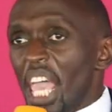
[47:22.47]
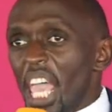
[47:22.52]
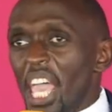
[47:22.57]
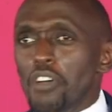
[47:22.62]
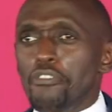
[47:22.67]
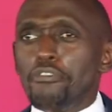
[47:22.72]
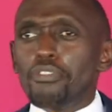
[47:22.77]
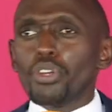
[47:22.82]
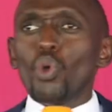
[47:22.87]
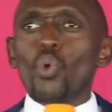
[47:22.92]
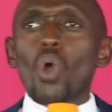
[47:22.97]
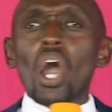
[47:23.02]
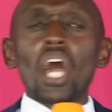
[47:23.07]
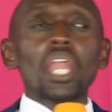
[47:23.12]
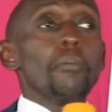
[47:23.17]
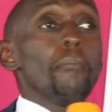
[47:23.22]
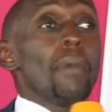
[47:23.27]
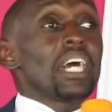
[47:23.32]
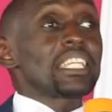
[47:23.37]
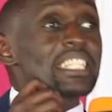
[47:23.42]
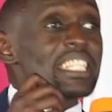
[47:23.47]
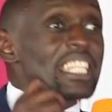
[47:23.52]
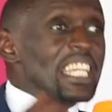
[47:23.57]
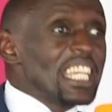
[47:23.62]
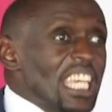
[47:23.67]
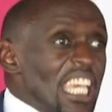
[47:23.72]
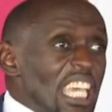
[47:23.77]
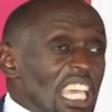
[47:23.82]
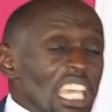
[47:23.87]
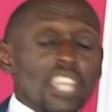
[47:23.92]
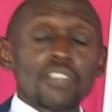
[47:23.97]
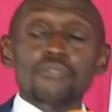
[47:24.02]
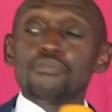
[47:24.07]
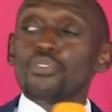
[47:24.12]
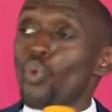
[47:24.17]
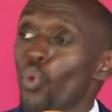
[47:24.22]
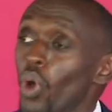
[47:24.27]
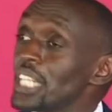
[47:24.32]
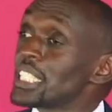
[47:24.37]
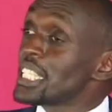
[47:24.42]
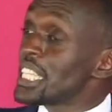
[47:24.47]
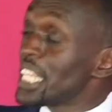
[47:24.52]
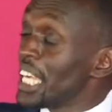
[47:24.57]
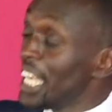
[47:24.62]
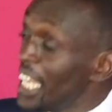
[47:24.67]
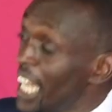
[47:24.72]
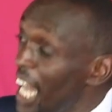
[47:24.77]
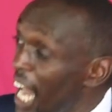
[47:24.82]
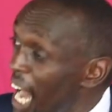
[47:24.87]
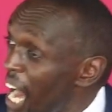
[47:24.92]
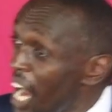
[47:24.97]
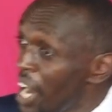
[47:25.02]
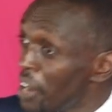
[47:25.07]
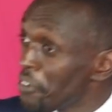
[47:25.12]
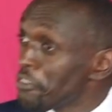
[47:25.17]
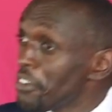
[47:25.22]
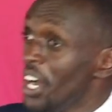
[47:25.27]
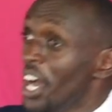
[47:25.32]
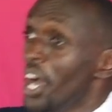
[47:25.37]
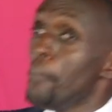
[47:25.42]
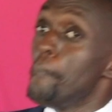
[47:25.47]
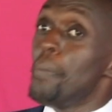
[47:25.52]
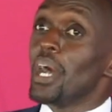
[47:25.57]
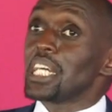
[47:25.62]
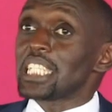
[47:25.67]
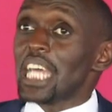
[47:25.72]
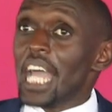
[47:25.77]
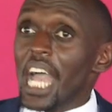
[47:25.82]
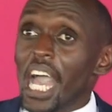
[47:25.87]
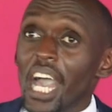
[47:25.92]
Everyone must give what they have, but